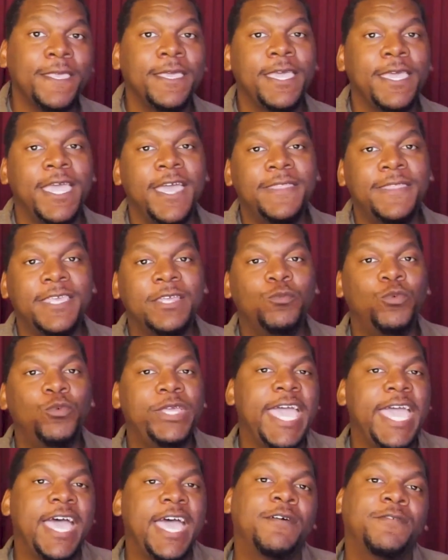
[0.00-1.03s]
And then we
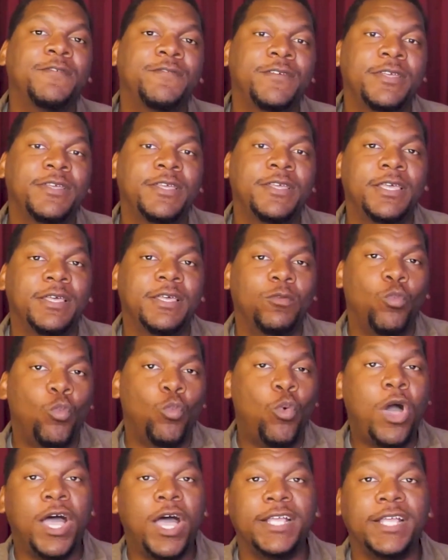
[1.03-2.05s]
have
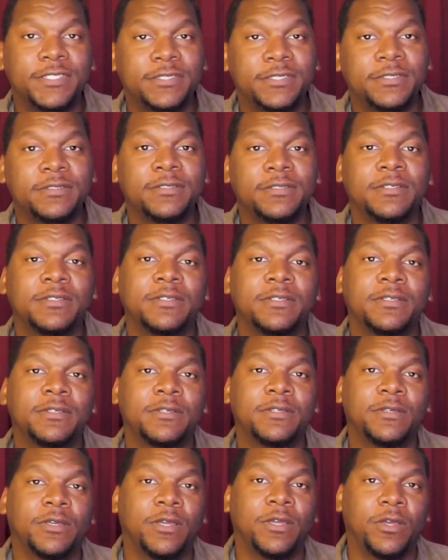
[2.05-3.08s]
wants.
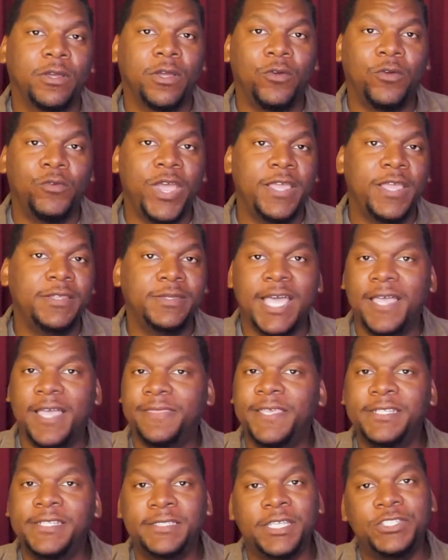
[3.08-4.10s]
All right. Not
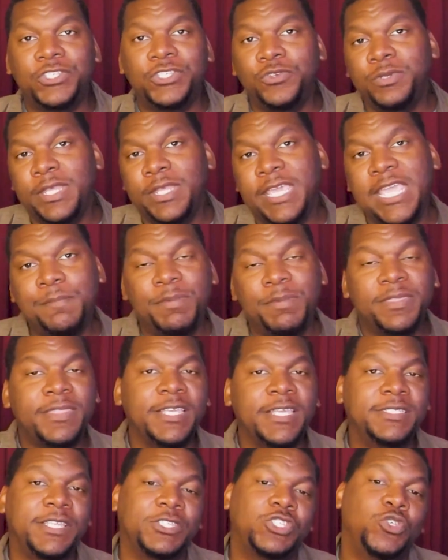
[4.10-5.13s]
things that you need, but
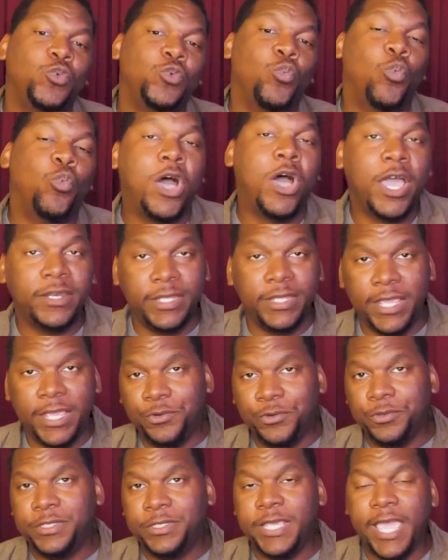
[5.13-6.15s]
things that you want:
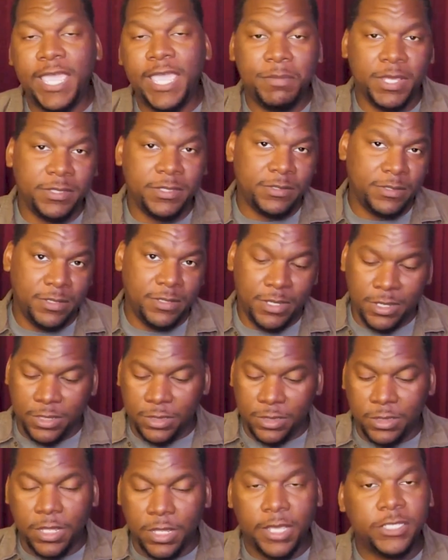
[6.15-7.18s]
entertainment,
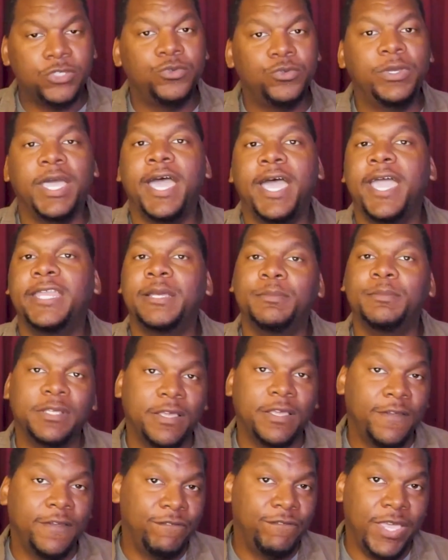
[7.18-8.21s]
luxury items,
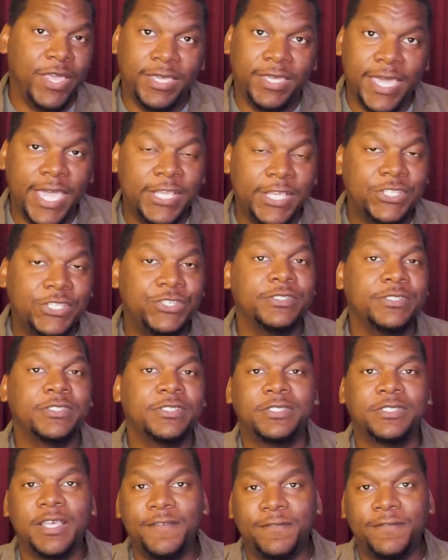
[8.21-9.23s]
vacations,
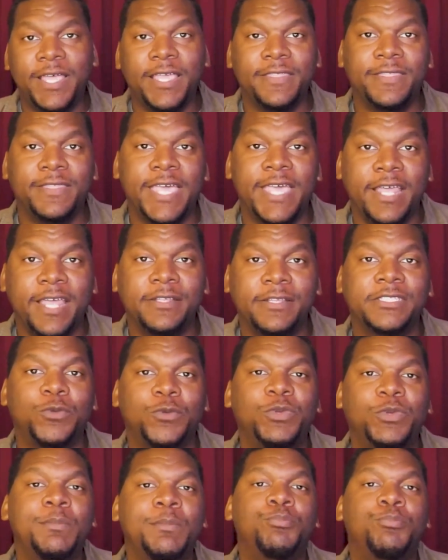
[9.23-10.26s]
stuff like that. So
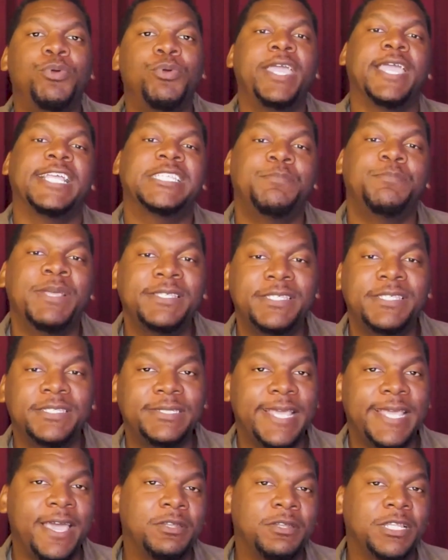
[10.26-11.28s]
we can break expenses
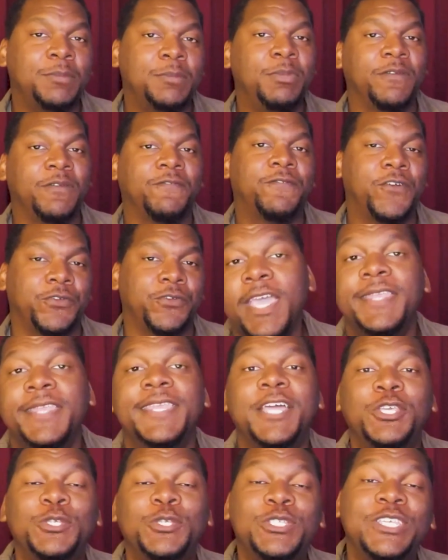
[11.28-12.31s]
down a little bit further. Now,
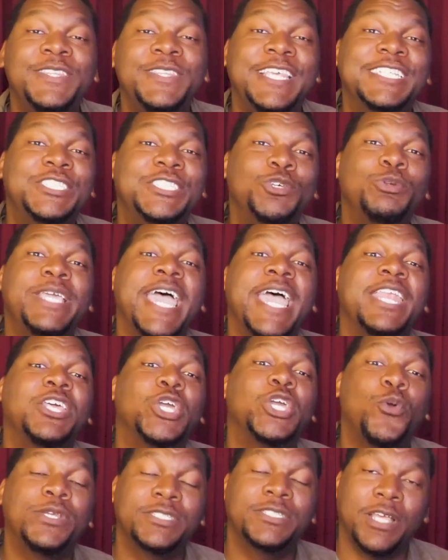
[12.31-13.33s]
using these two
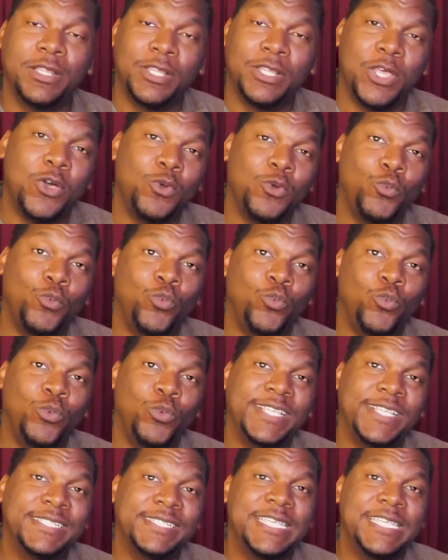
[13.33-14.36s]
categories alone, we
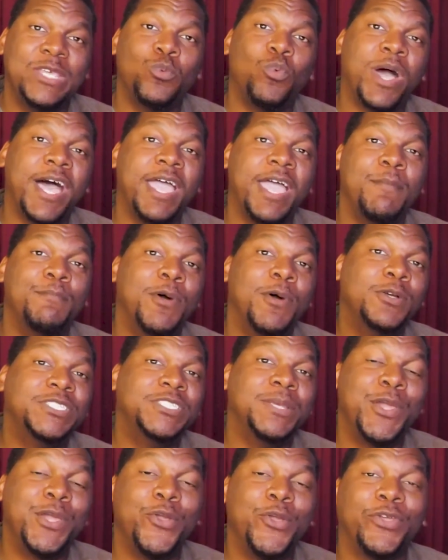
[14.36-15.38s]
can see why most
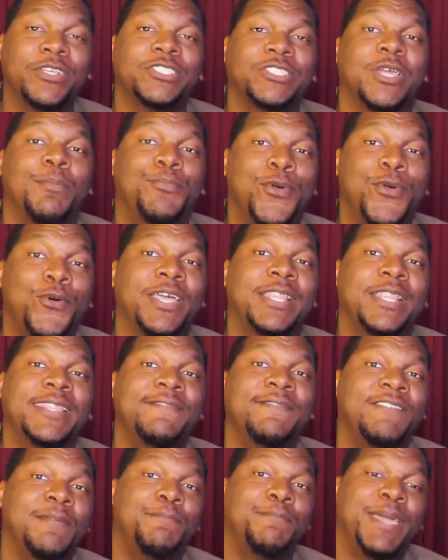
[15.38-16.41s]
Americans are broke and
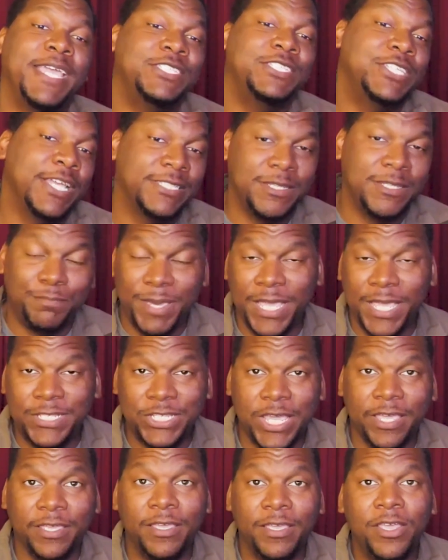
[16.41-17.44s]
living paycheck to
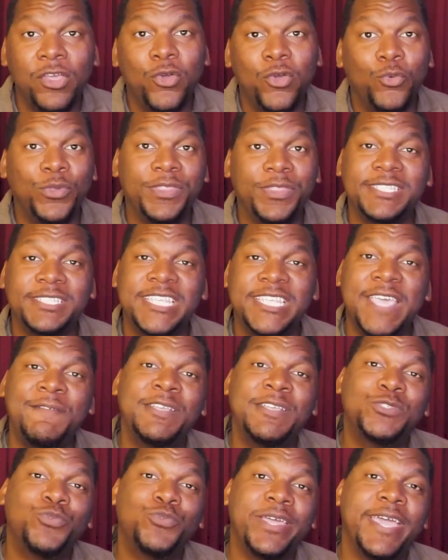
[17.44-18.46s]
paycheck. With the
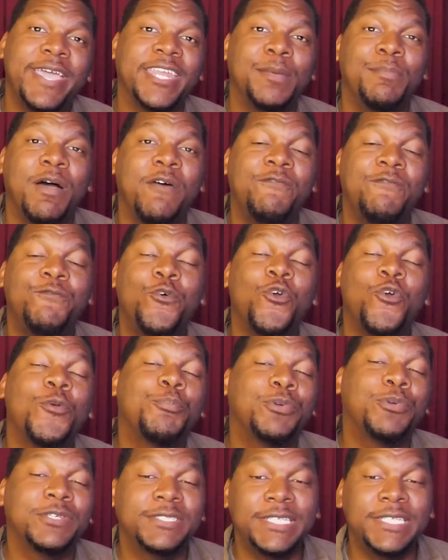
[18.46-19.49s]
savings rate at about
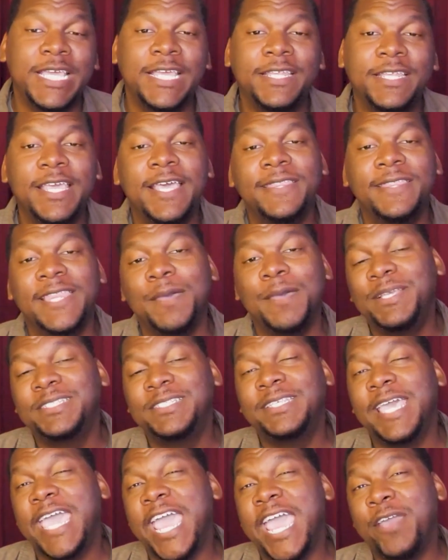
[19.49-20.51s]
4%, that means
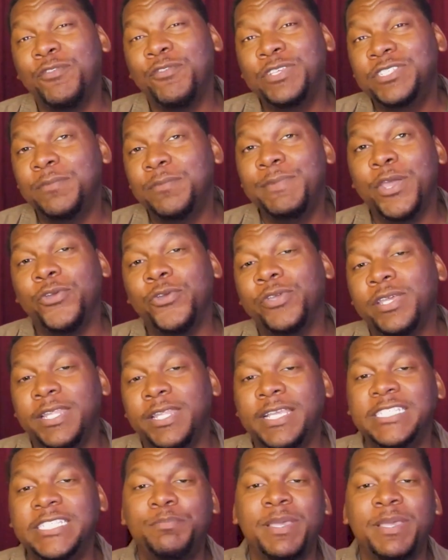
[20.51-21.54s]
the average American
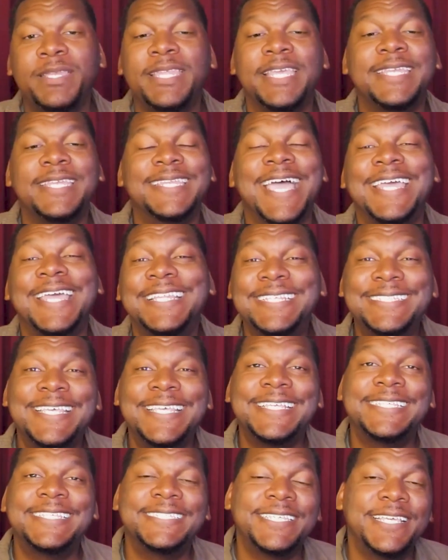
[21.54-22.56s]
is spending
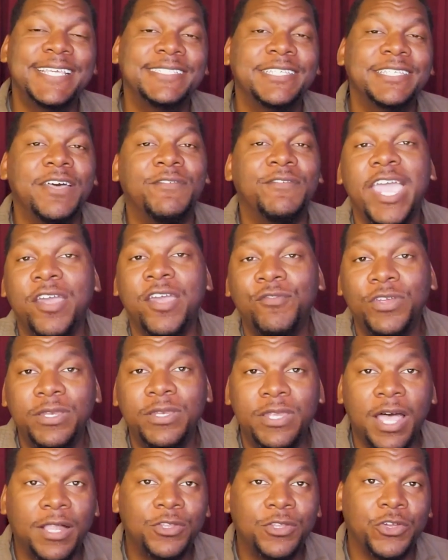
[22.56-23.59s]
96 cents of every
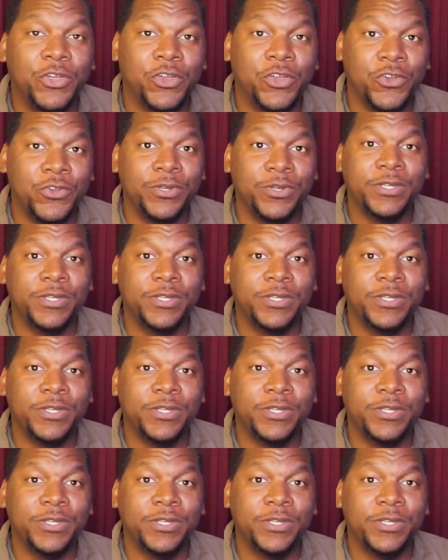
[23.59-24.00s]
dollar earned.